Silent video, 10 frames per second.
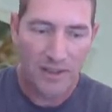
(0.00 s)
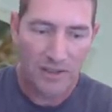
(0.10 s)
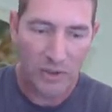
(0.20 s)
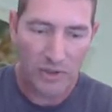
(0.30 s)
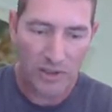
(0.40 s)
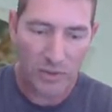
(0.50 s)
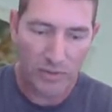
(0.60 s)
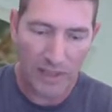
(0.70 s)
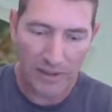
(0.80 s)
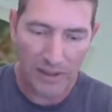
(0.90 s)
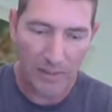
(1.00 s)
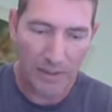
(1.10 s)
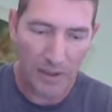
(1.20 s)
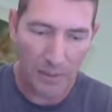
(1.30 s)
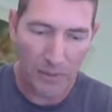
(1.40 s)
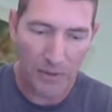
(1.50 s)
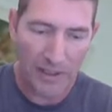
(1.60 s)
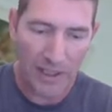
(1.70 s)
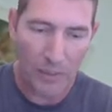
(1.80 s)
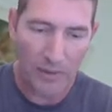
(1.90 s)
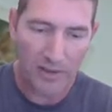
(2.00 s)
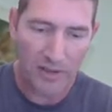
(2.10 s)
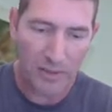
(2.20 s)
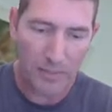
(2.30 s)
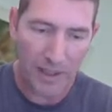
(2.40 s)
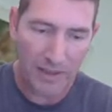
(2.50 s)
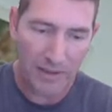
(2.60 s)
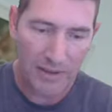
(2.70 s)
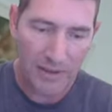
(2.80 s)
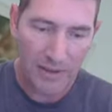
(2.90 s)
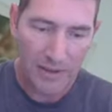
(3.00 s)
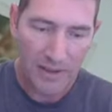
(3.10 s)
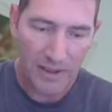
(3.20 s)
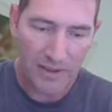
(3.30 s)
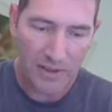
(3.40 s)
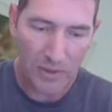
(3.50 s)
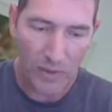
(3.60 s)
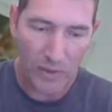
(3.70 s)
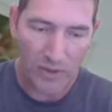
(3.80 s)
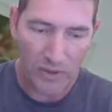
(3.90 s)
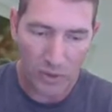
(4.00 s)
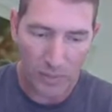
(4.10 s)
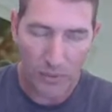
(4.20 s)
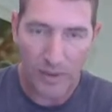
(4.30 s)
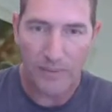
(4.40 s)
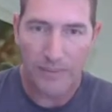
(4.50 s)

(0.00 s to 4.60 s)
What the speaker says: So it's just not going to be numbered or anything. I wouldn't suspect. It's just a regular short print.